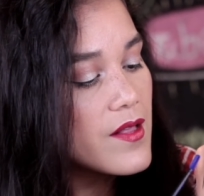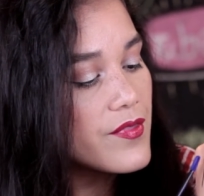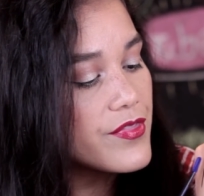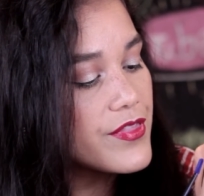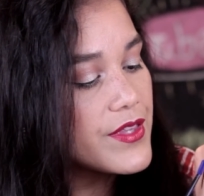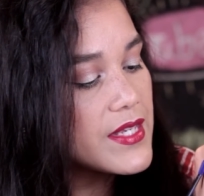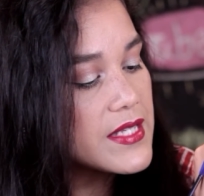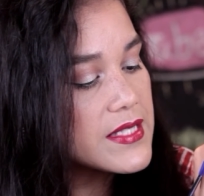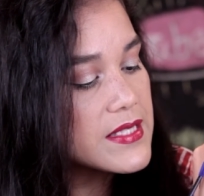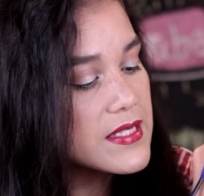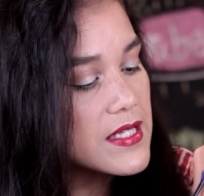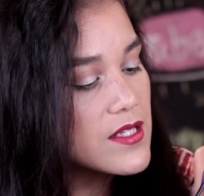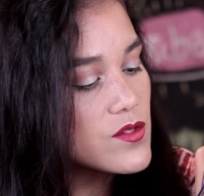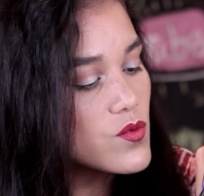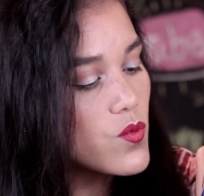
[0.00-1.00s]
This
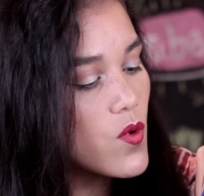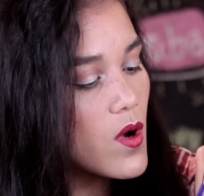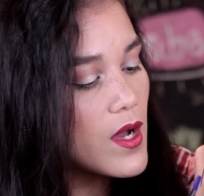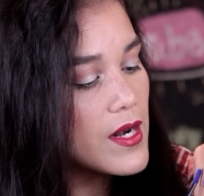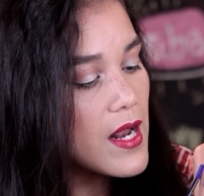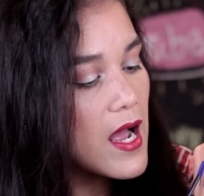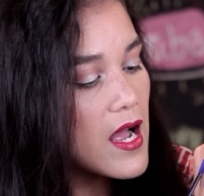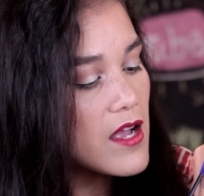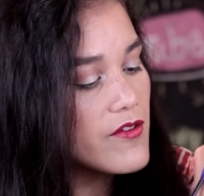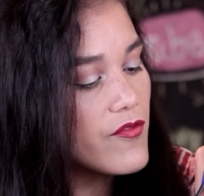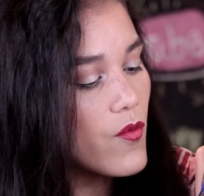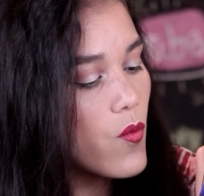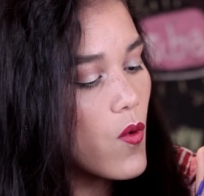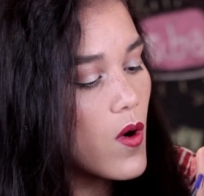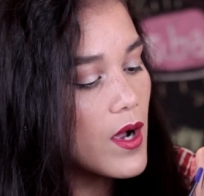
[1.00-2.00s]
is what
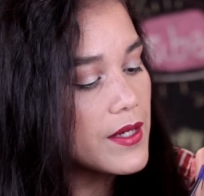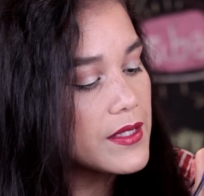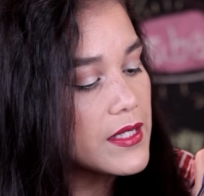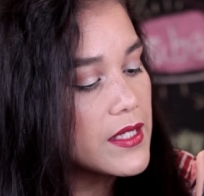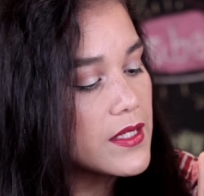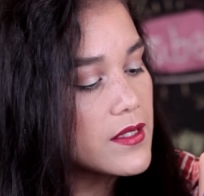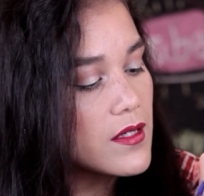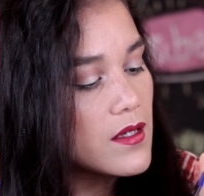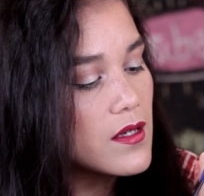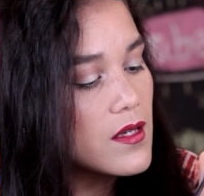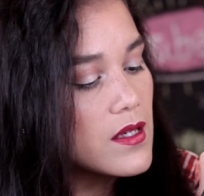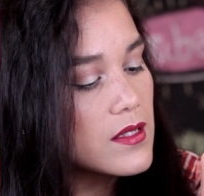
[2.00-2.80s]
I've wanted